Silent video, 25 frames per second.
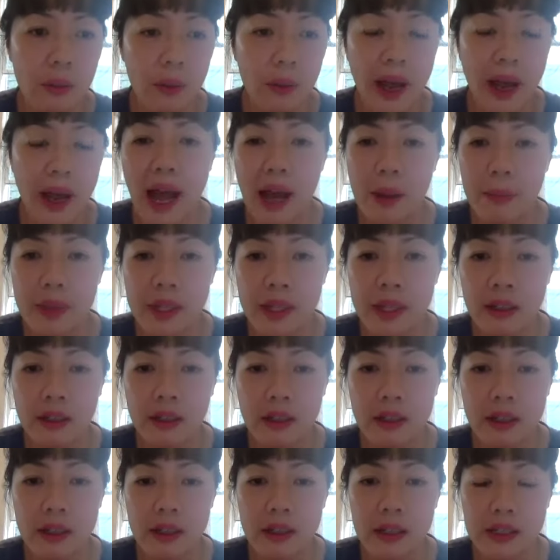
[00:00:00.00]
what
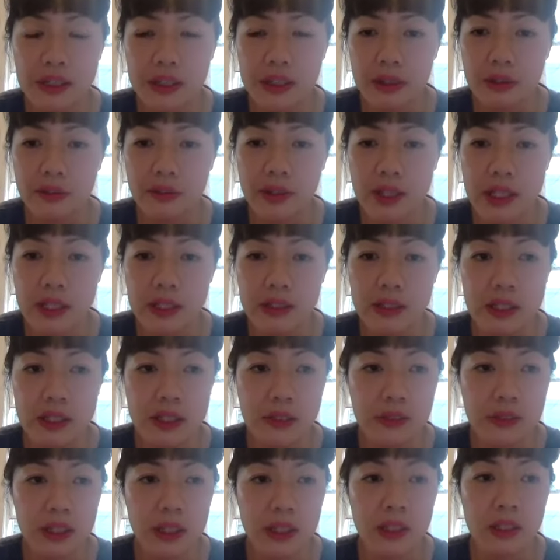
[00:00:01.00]
happened in each of these
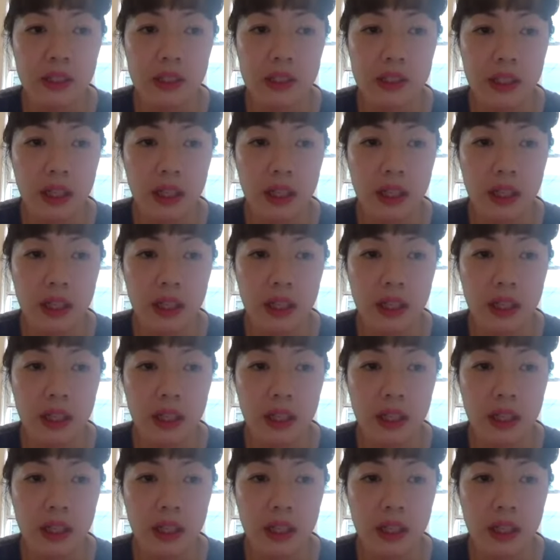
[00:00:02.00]
unions.